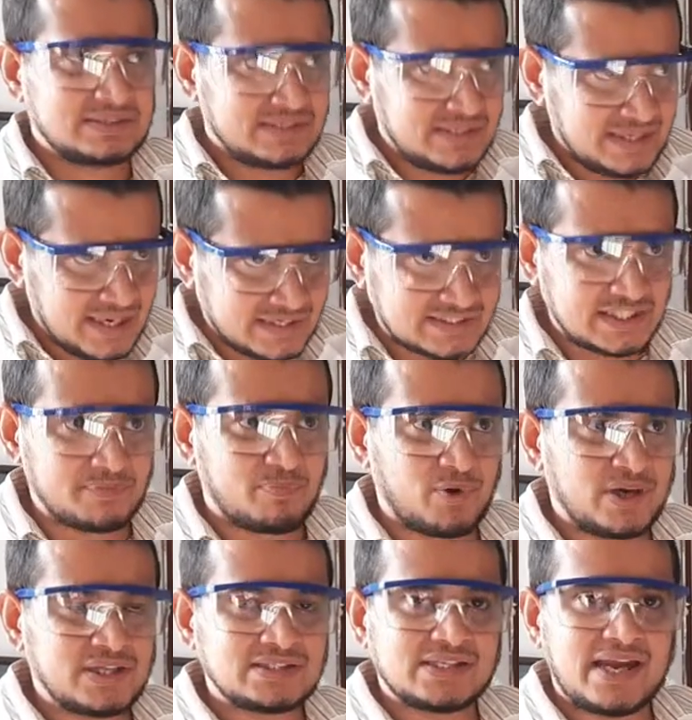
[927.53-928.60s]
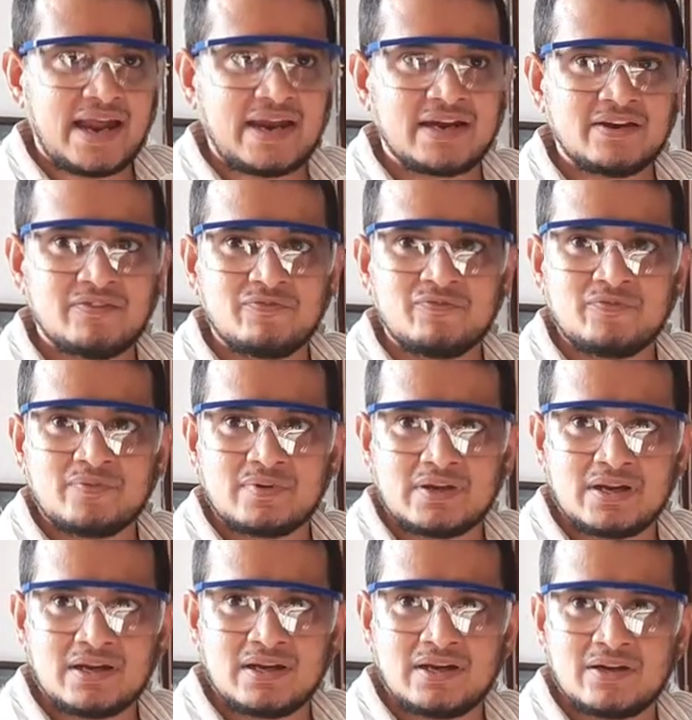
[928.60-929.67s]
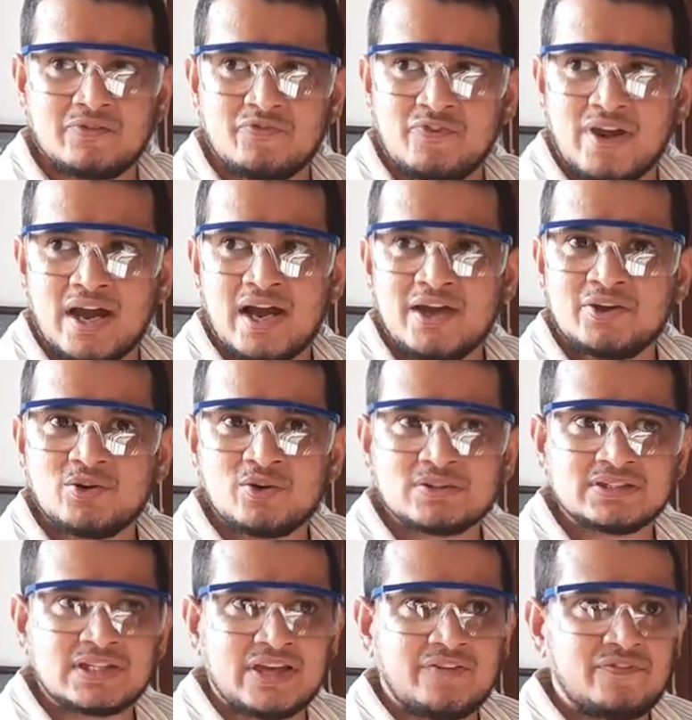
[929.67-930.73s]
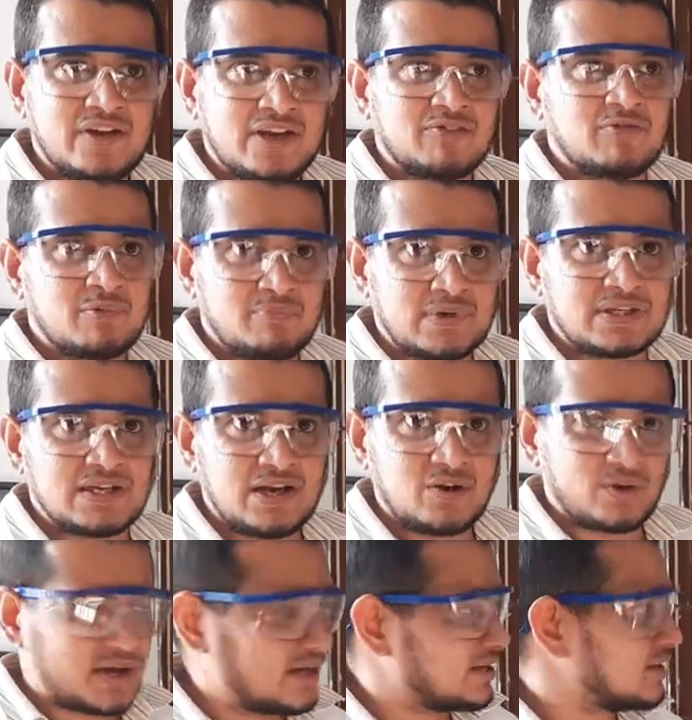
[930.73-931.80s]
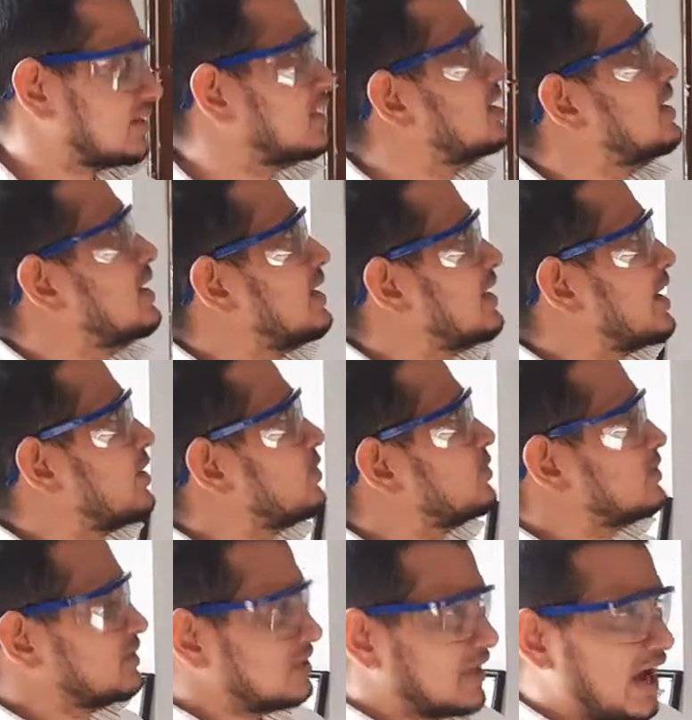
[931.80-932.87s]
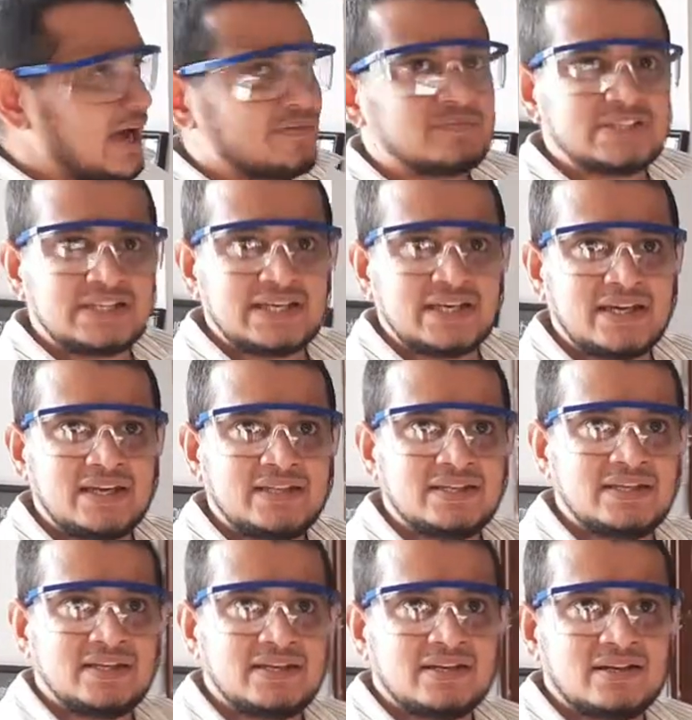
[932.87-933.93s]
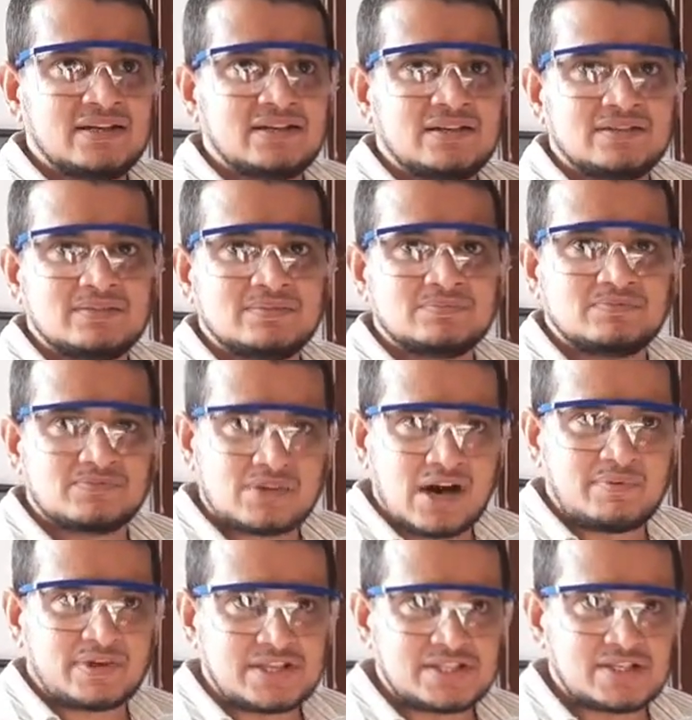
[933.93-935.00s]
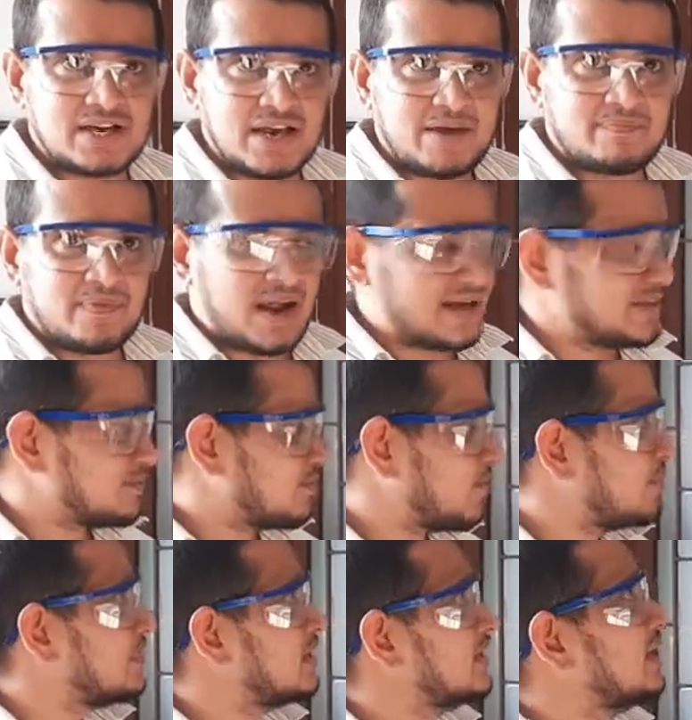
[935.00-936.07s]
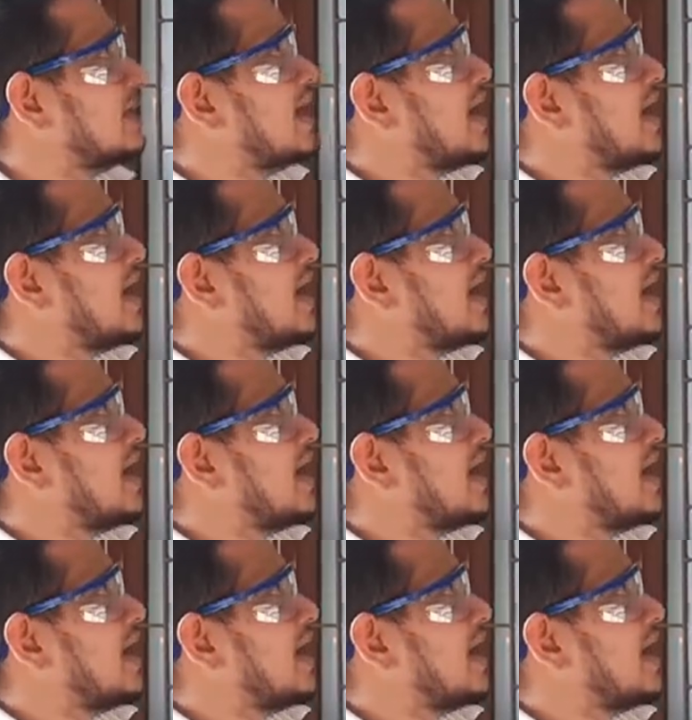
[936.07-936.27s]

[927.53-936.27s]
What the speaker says: the exit points and where your safety equipment are located. Now I am sitting in the Ramakrishna lab at the moment,